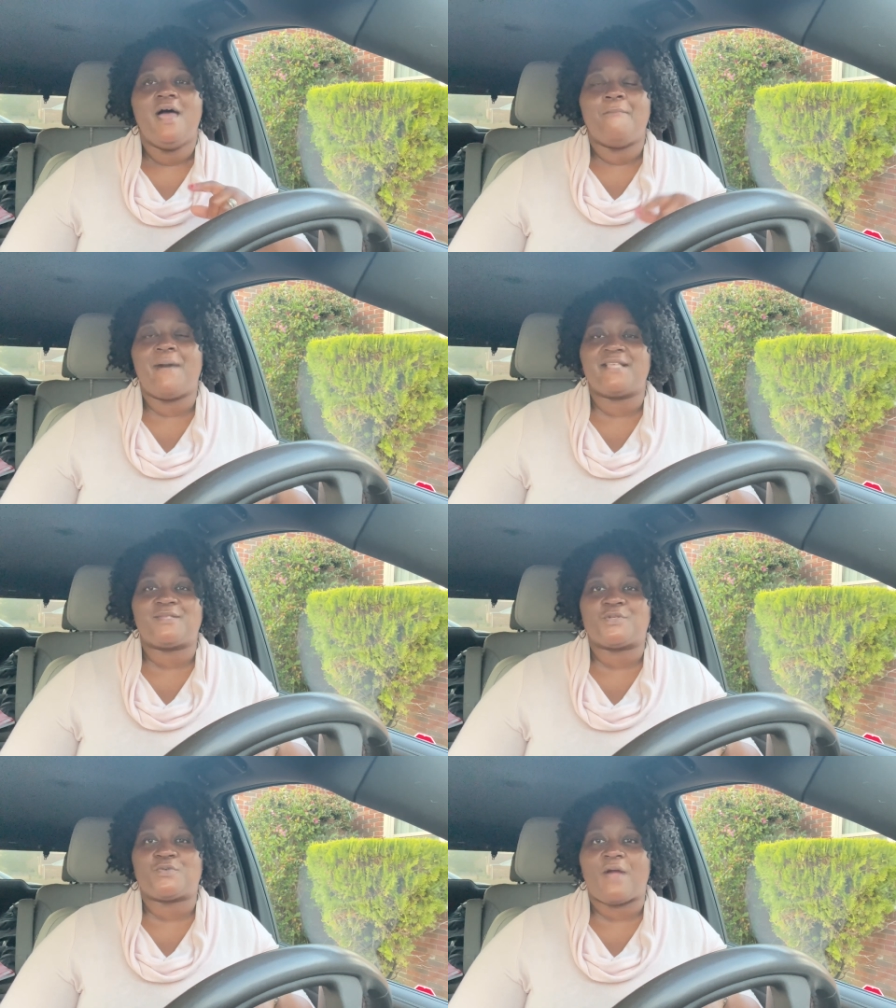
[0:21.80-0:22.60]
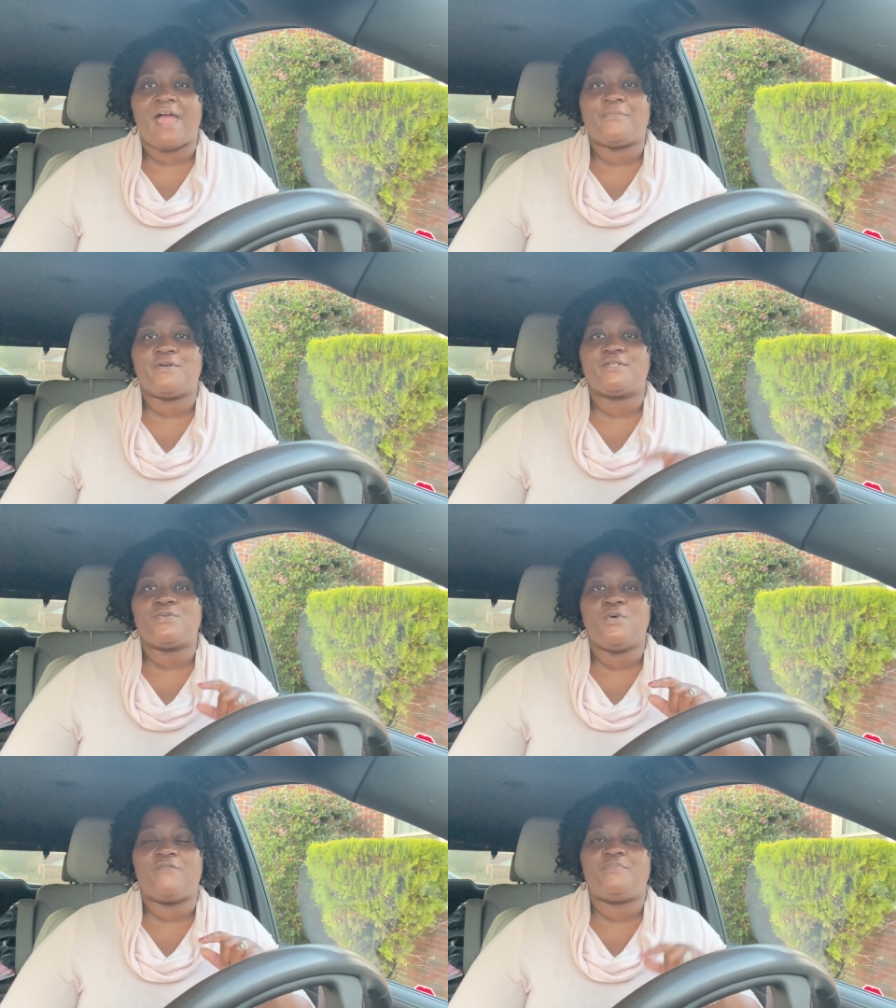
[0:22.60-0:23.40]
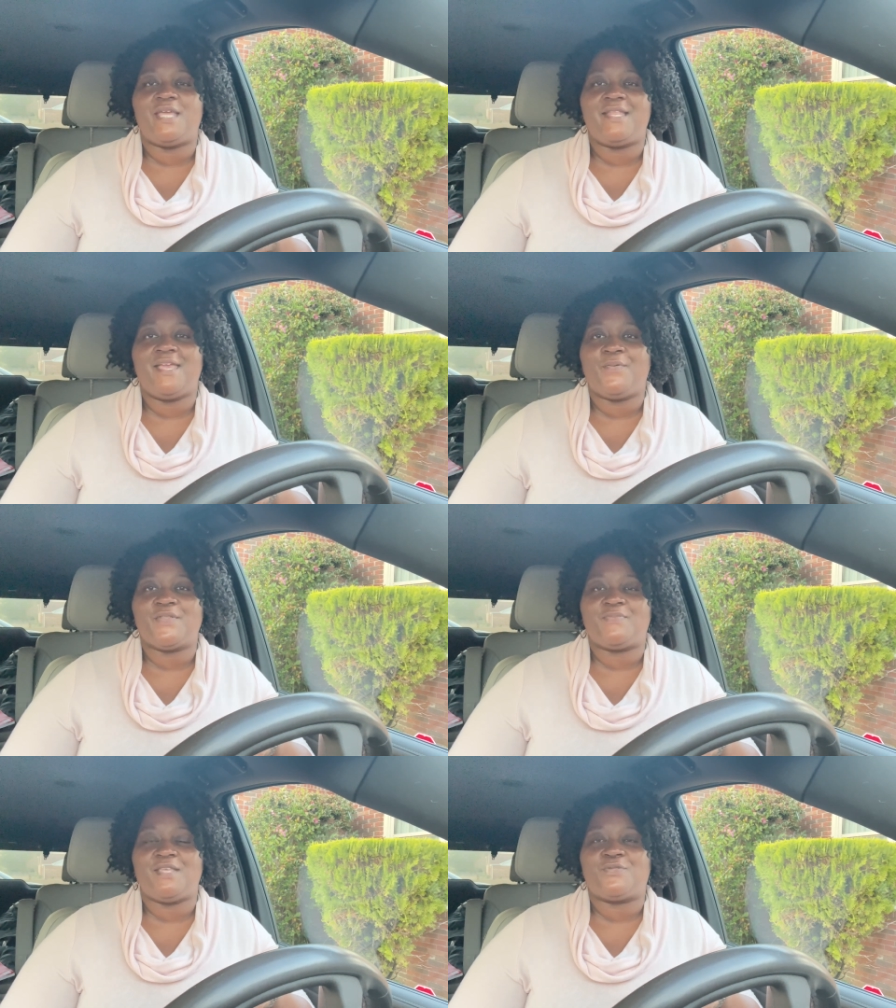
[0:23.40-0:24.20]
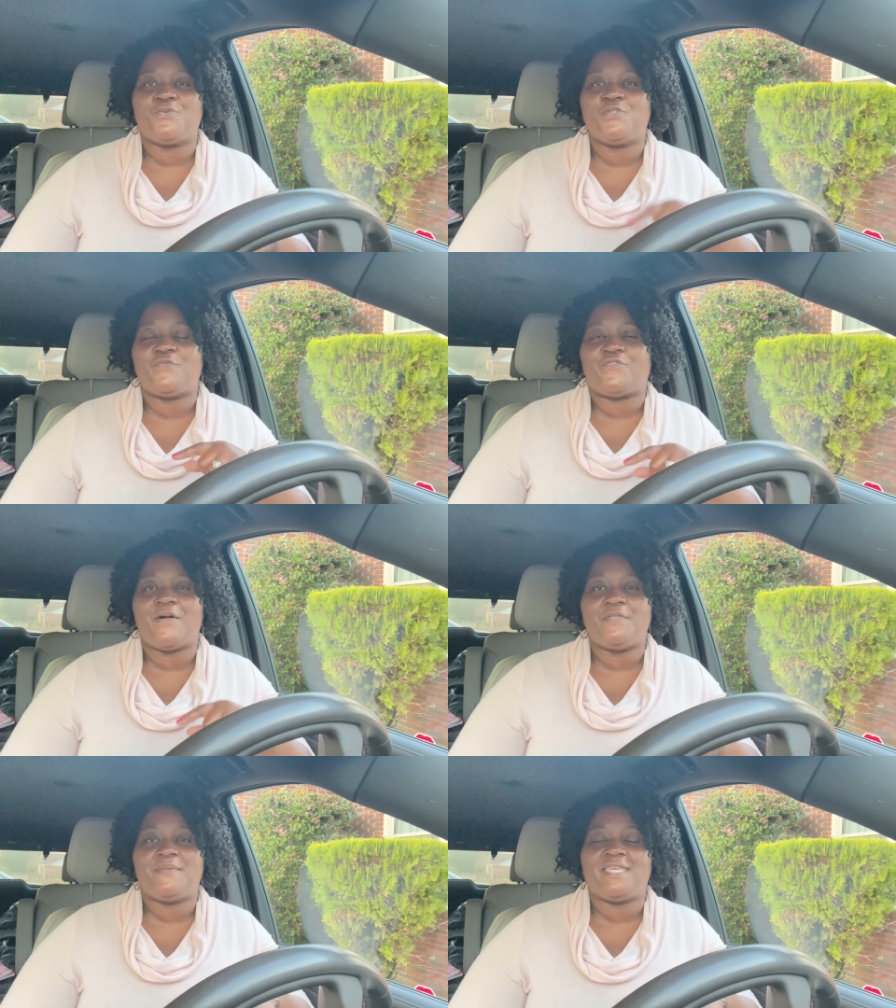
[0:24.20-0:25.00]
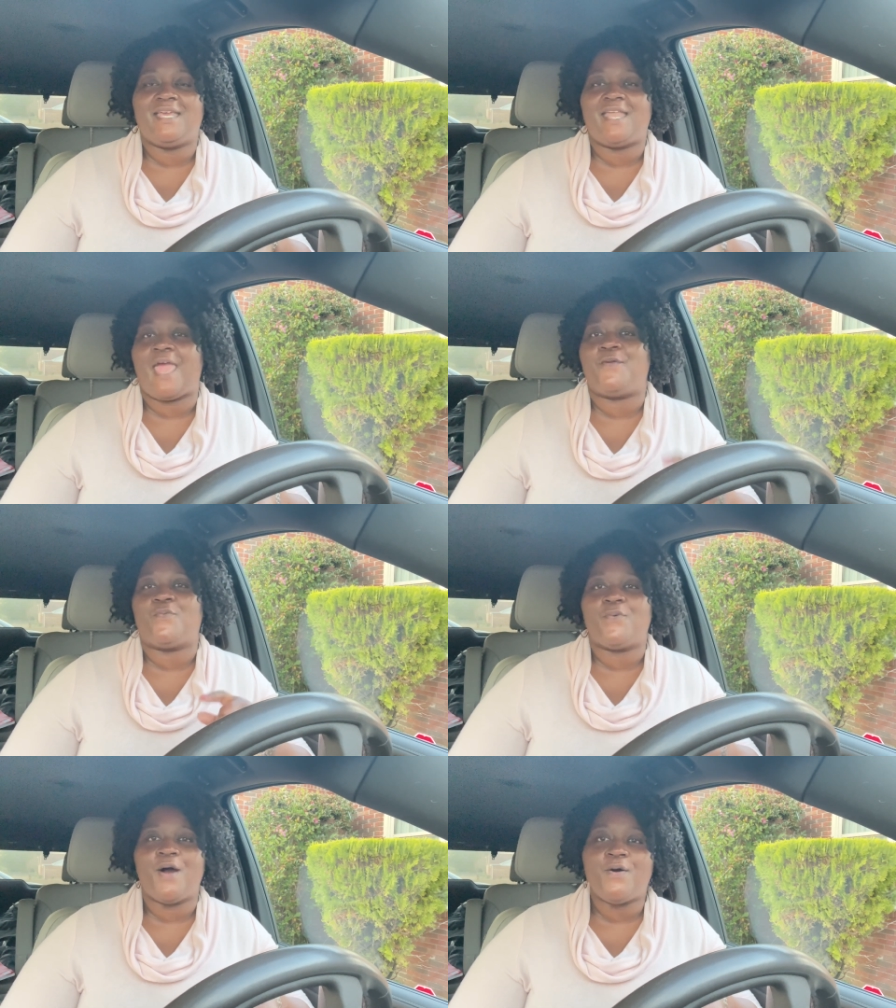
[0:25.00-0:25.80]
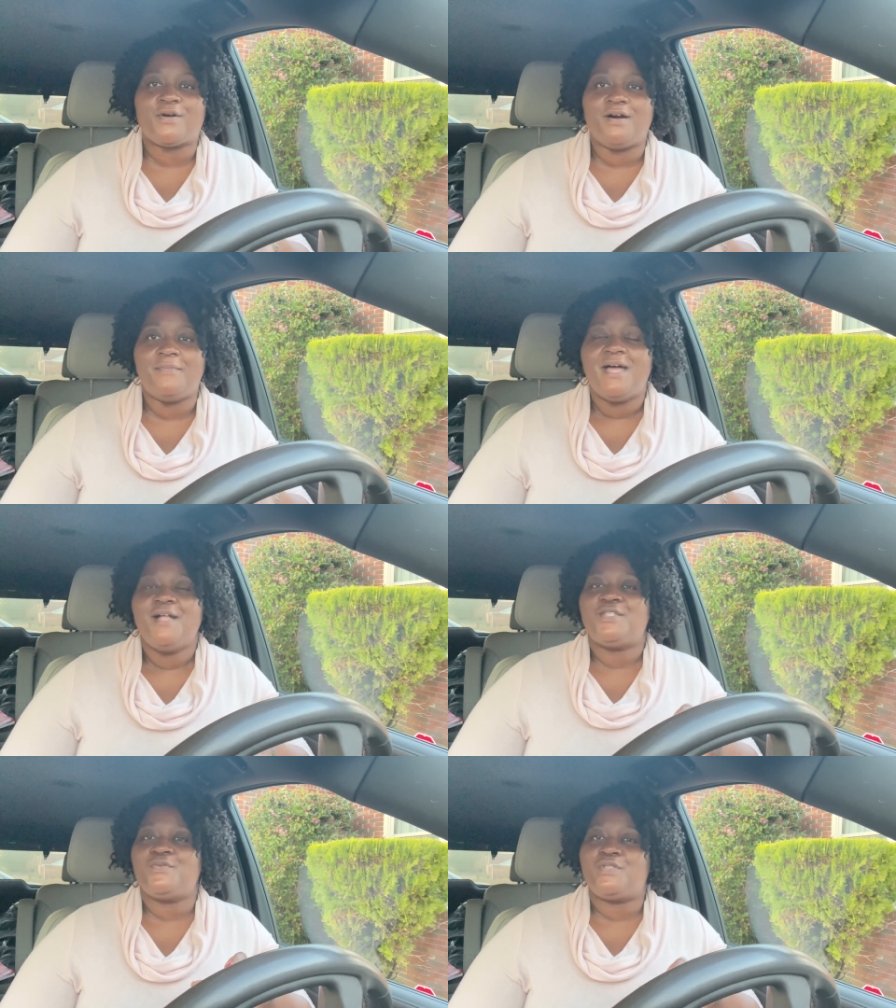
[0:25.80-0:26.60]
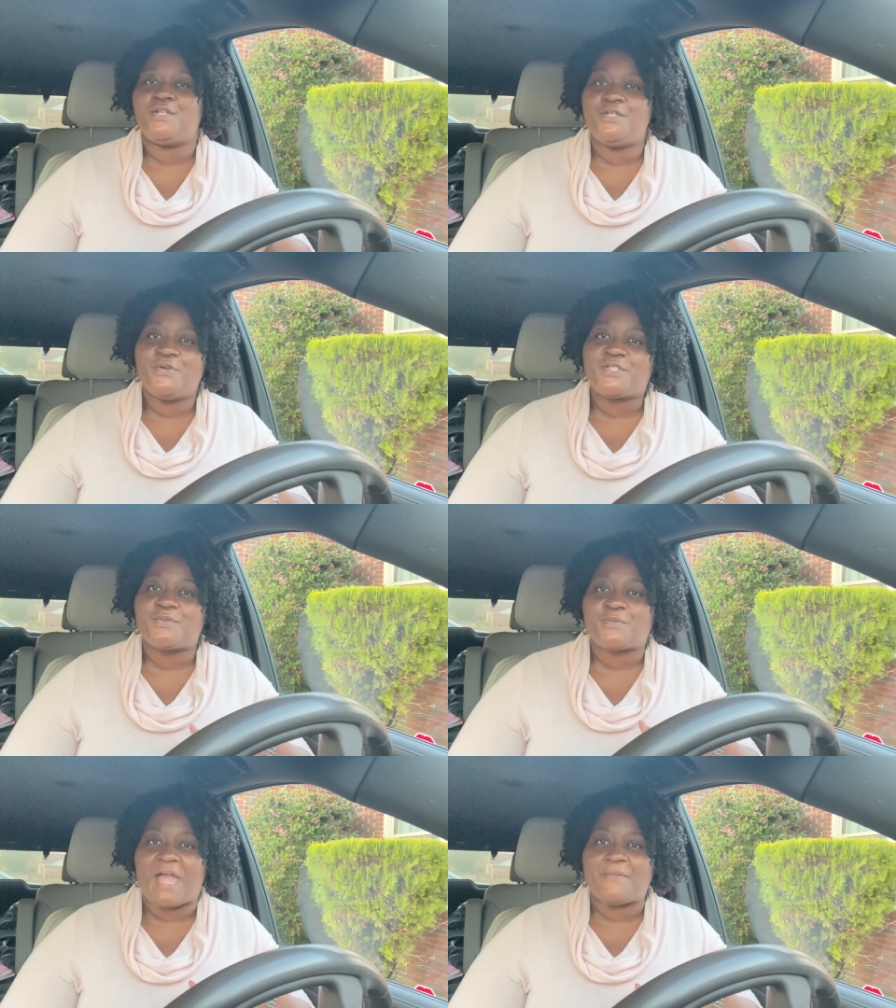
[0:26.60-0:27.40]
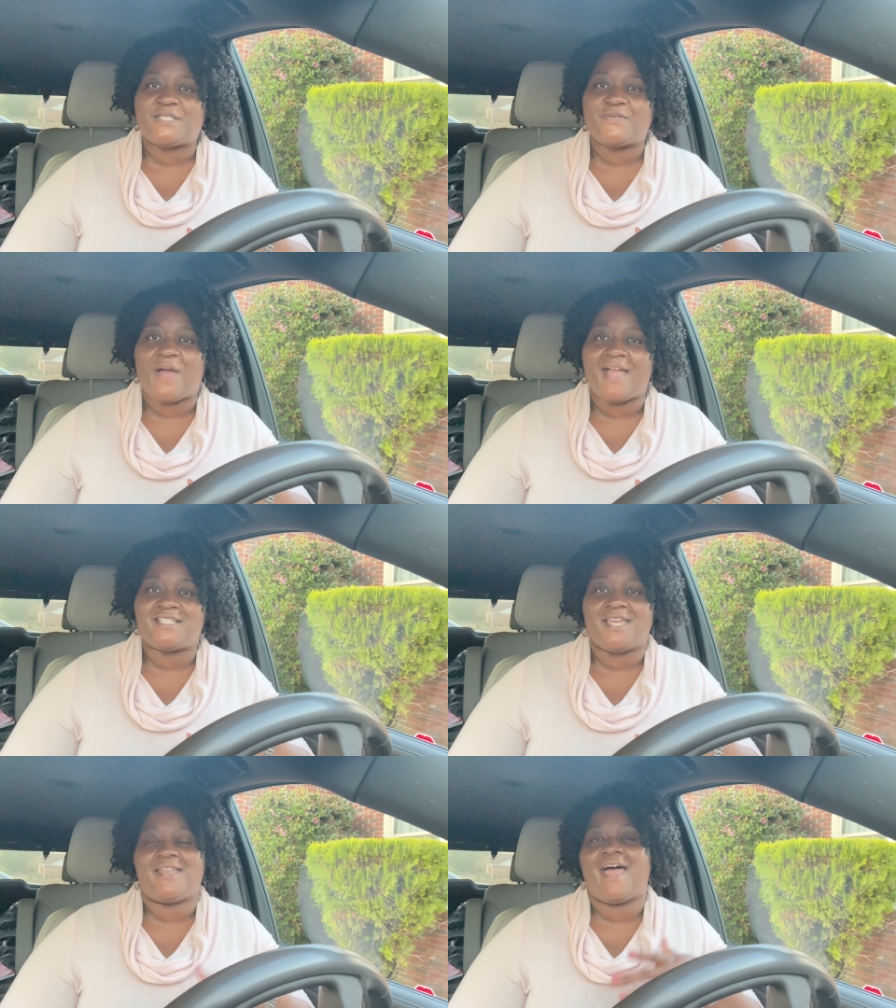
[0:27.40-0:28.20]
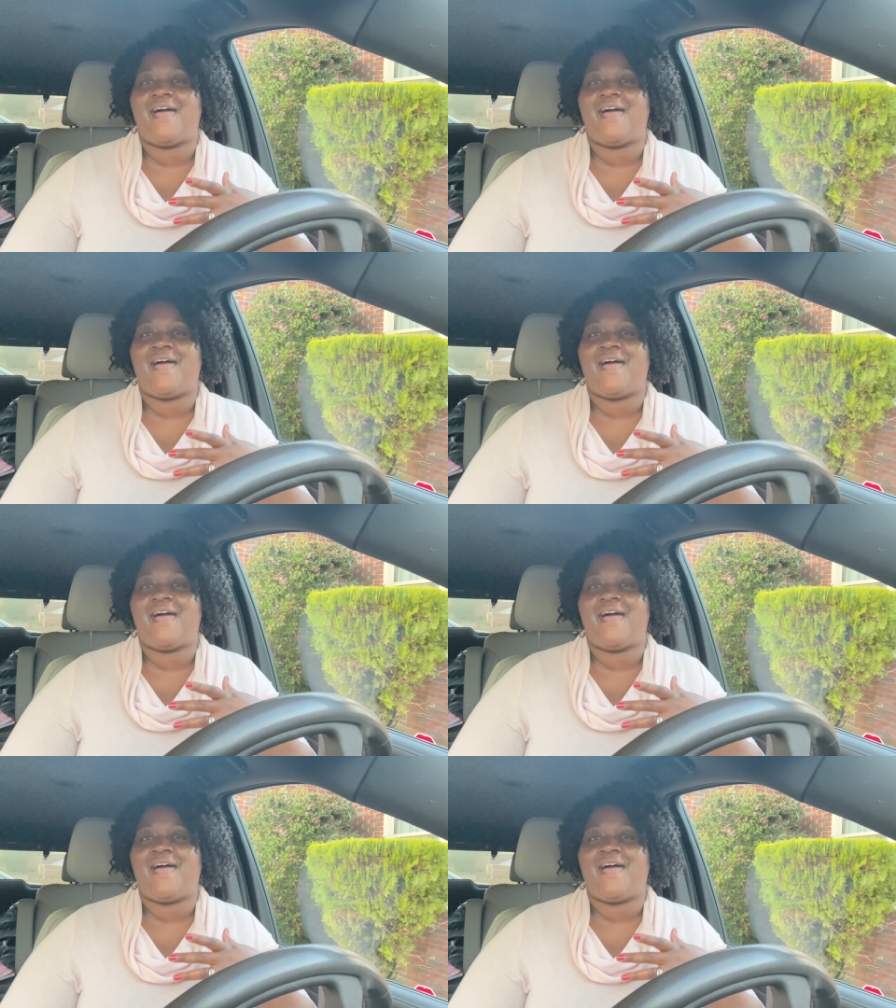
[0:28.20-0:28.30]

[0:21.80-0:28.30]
my subscribers who have been here with me through the, from the beginning and welcome to the new subscribers to our channel.